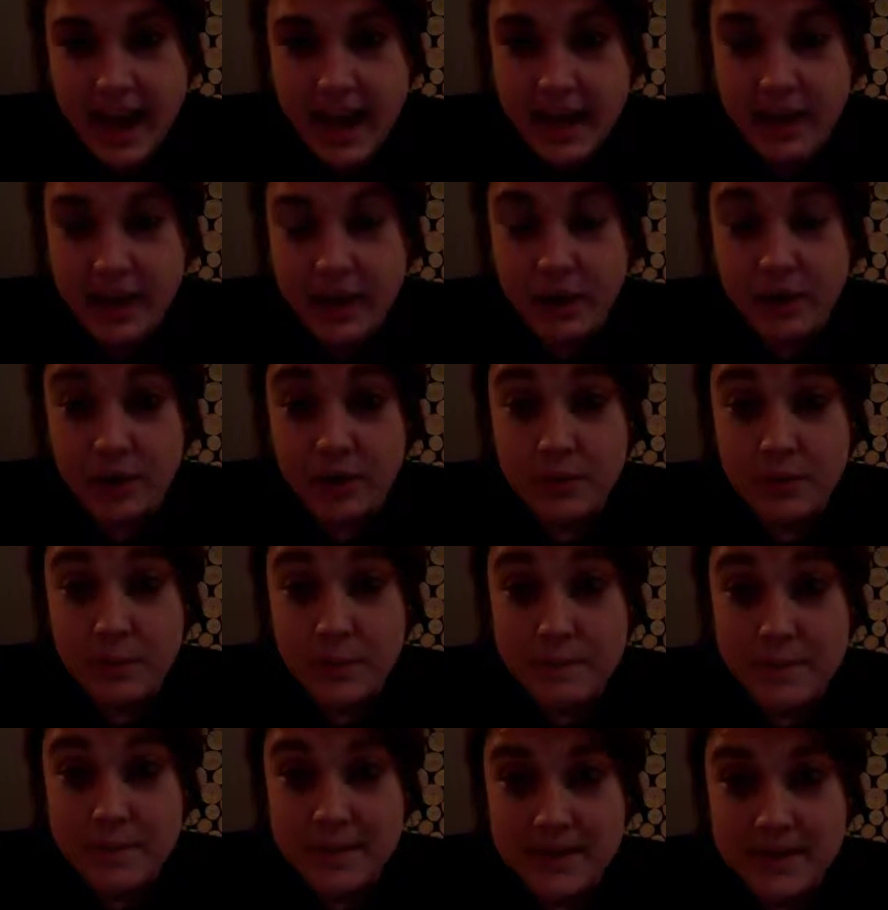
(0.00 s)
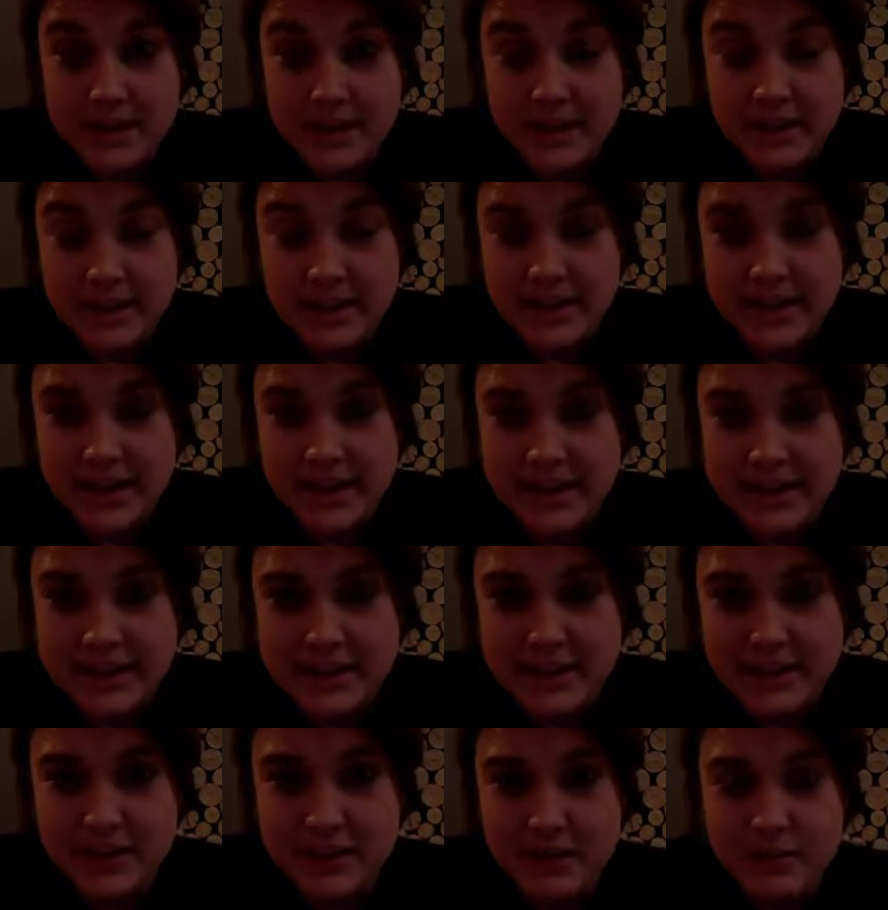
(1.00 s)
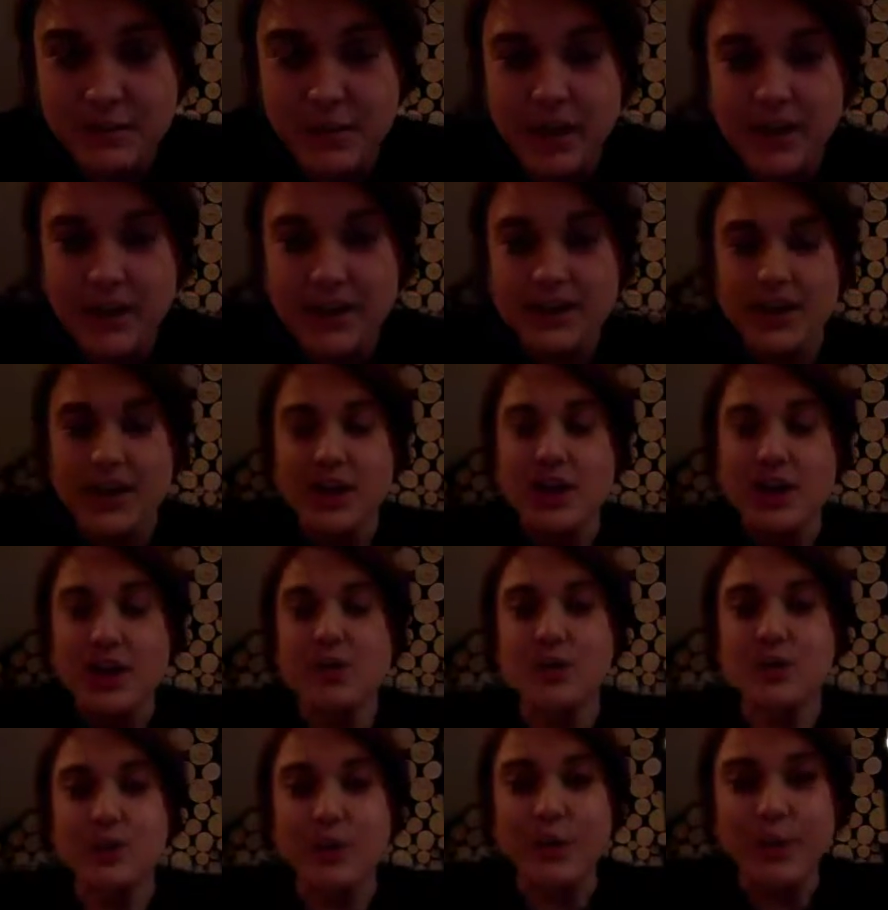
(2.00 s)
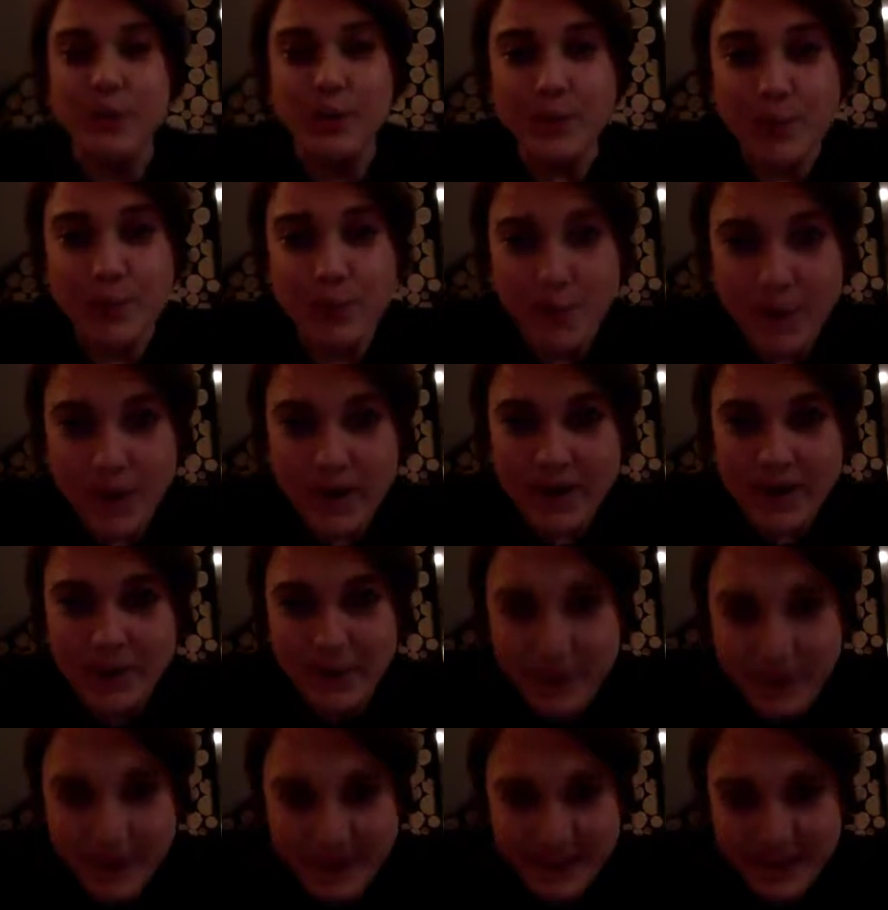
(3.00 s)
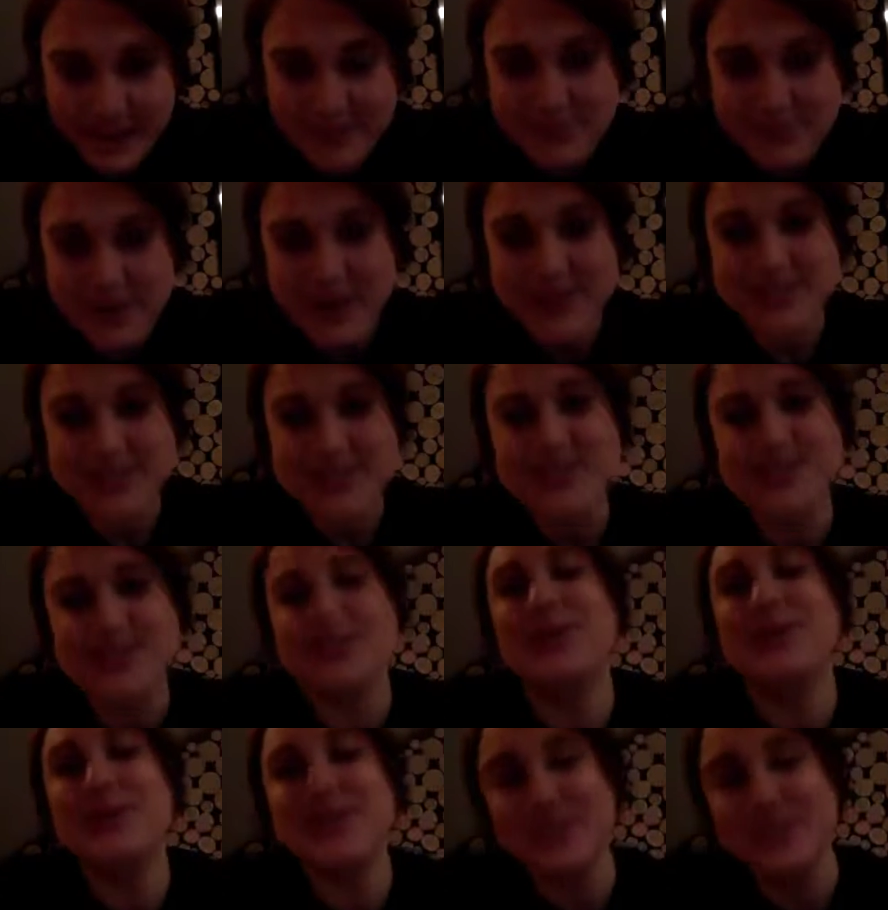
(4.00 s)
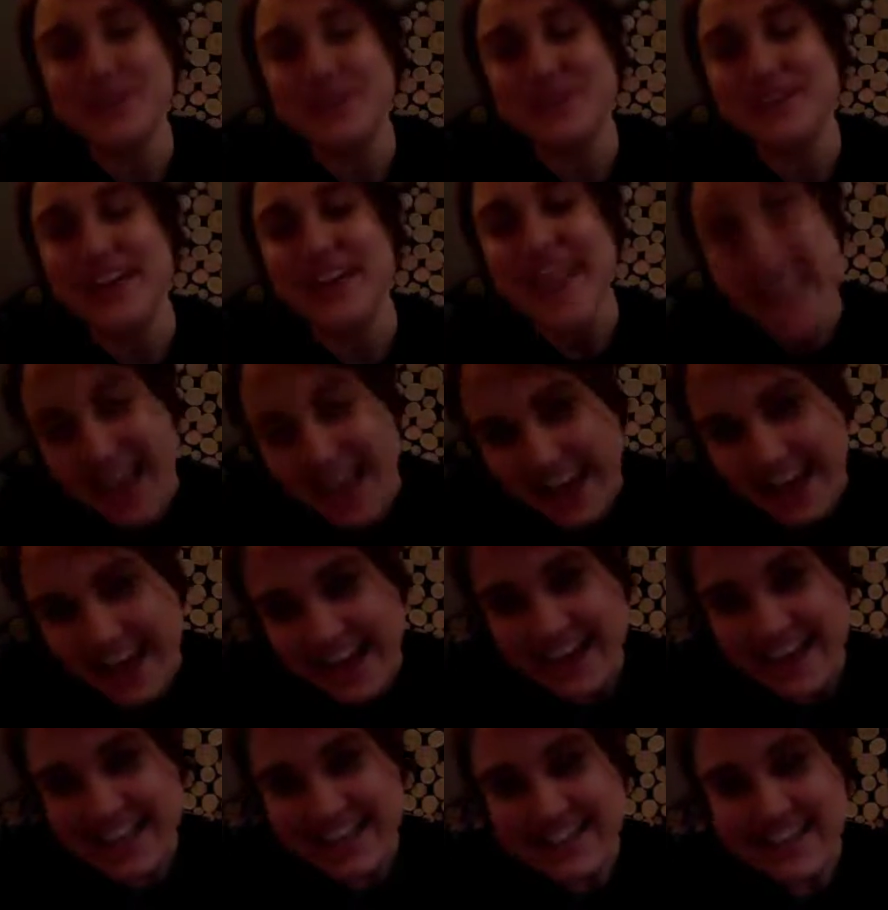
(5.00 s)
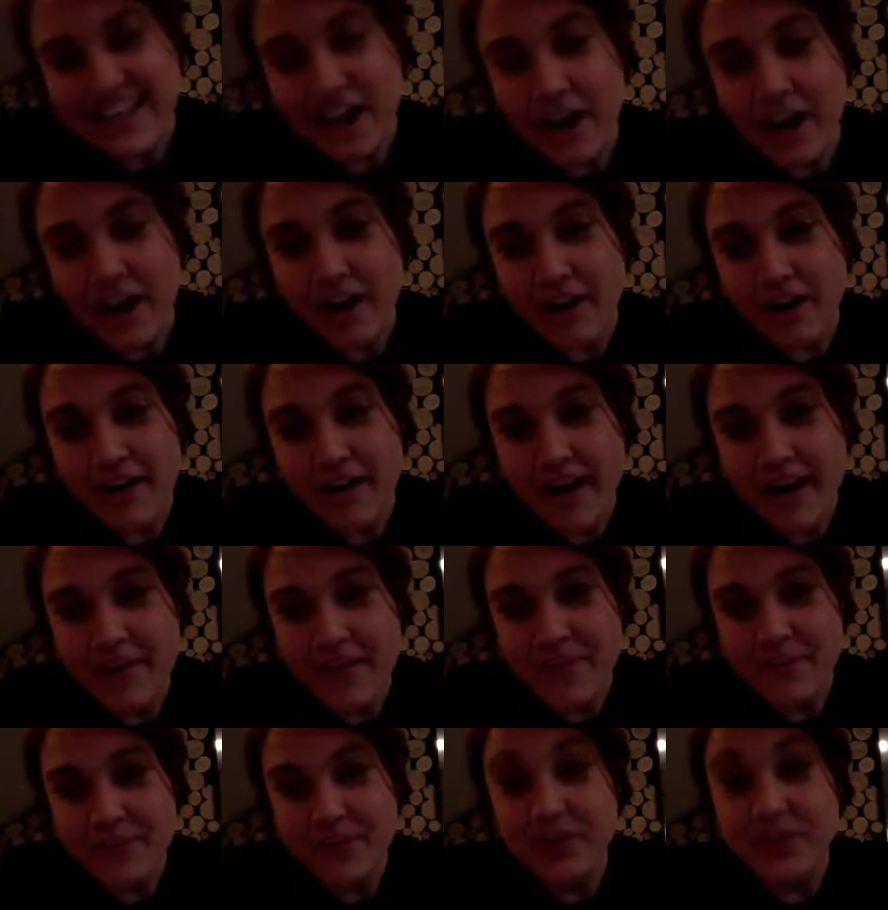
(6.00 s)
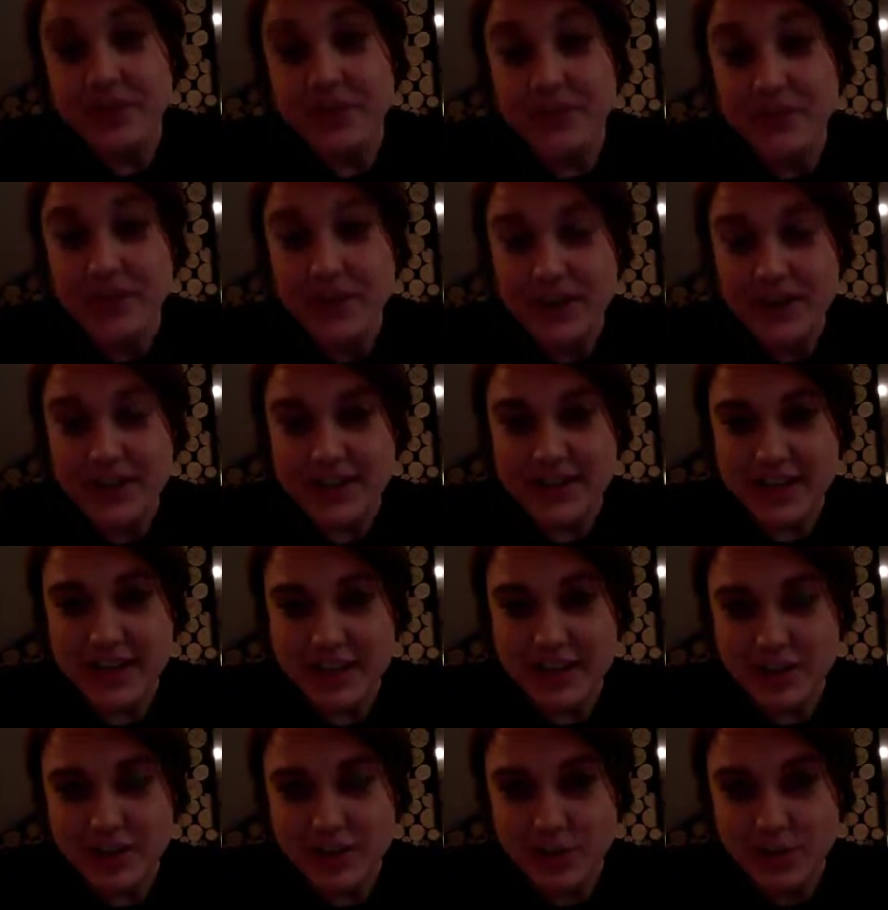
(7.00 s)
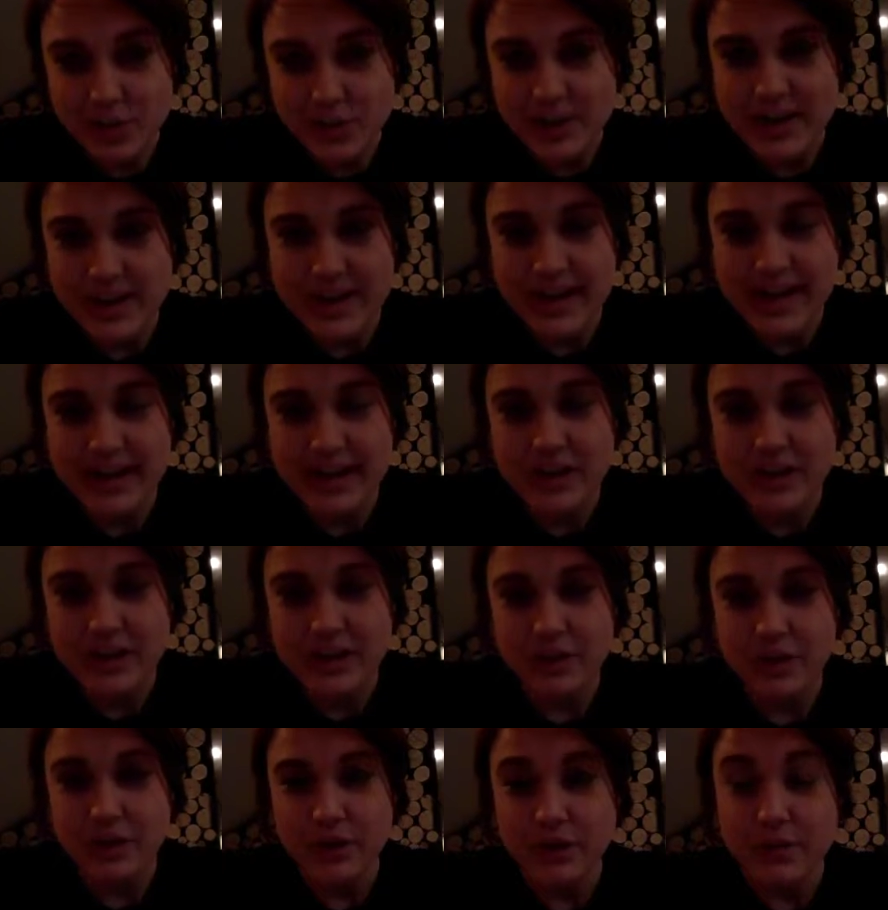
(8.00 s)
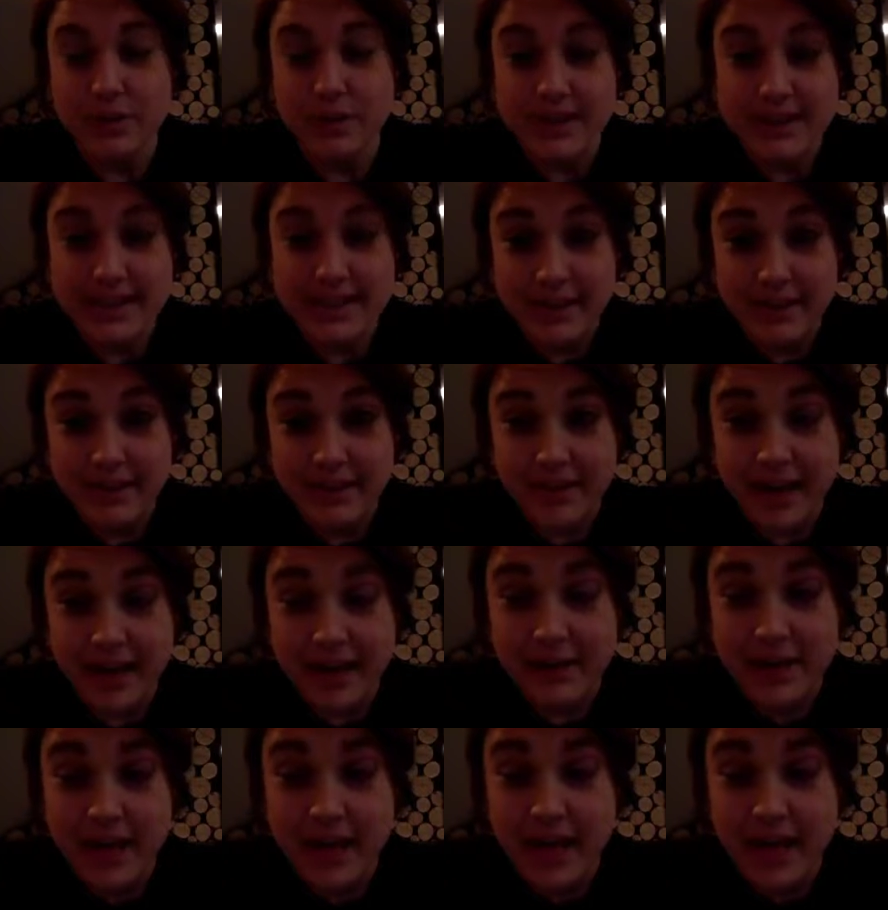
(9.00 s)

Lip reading: on Monday, the 18th of March. So what we are about to show you is our first screen interview of myself and